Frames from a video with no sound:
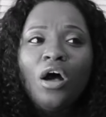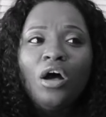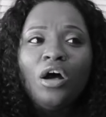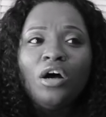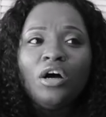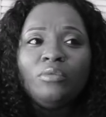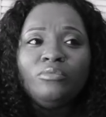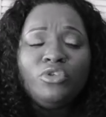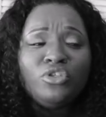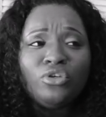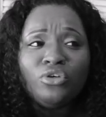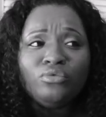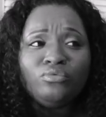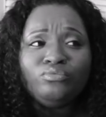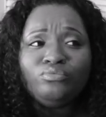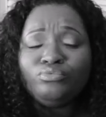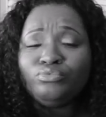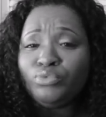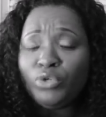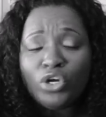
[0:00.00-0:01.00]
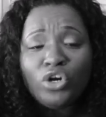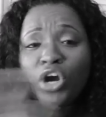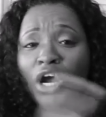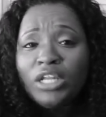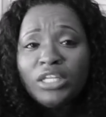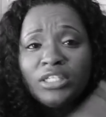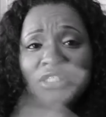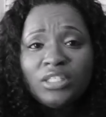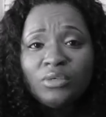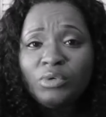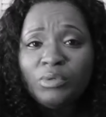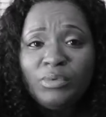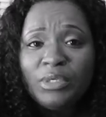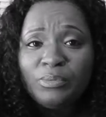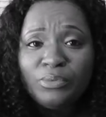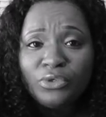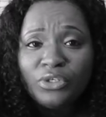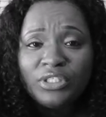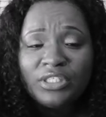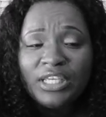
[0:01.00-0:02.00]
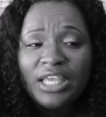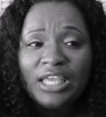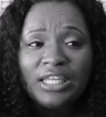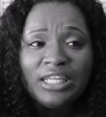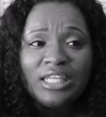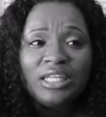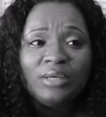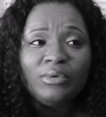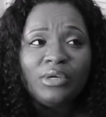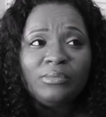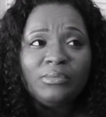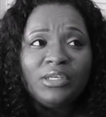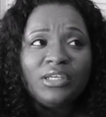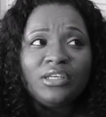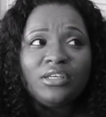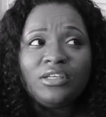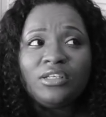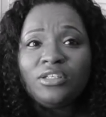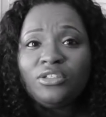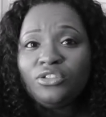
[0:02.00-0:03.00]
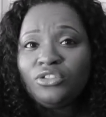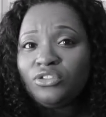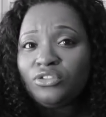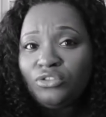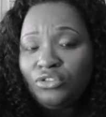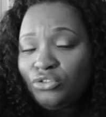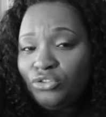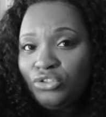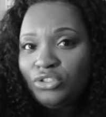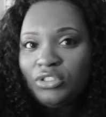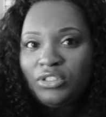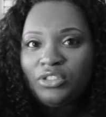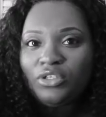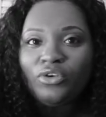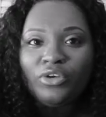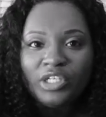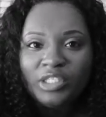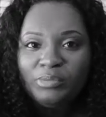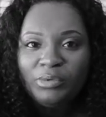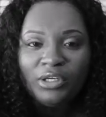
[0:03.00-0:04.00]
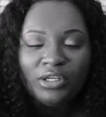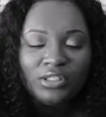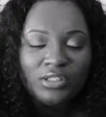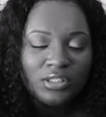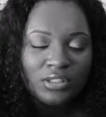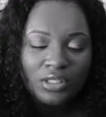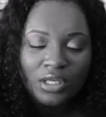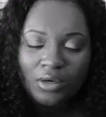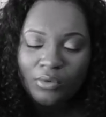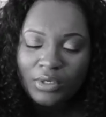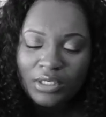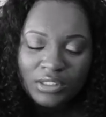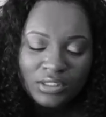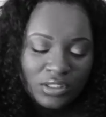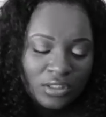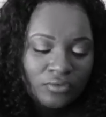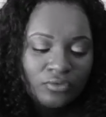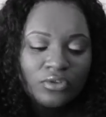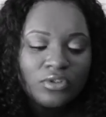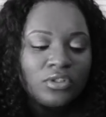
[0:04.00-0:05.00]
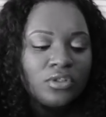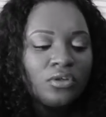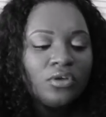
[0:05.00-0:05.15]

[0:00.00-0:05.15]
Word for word: um, you know, regardless of what people are saying anyway, because you know, you just your experience is always different.